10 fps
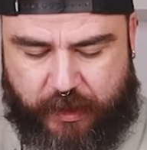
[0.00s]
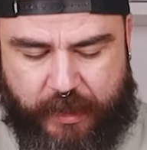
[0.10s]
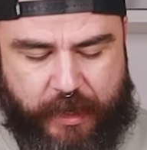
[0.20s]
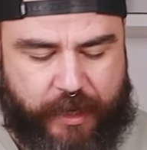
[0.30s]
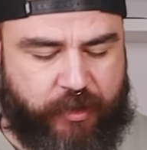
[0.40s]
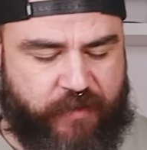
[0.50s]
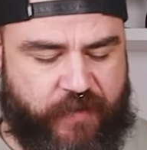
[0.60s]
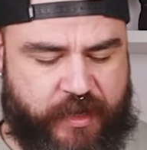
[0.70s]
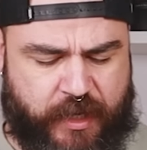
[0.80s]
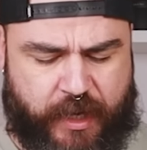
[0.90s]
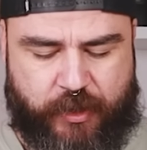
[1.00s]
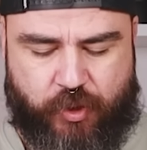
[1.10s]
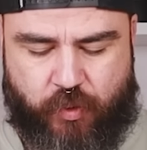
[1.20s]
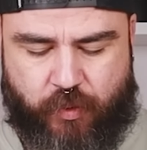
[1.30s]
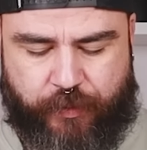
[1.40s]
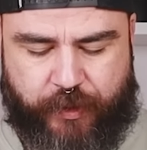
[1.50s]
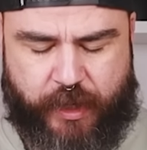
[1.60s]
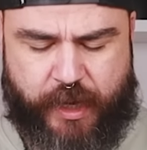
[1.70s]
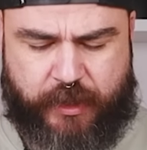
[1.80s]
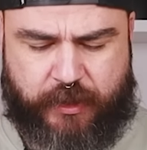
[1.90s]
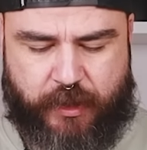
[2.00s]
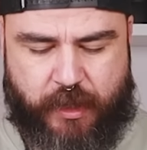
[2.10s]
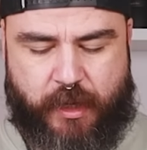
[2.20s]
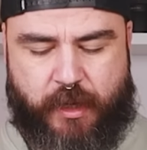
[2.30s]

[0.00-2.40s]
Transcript: Another things I can do is,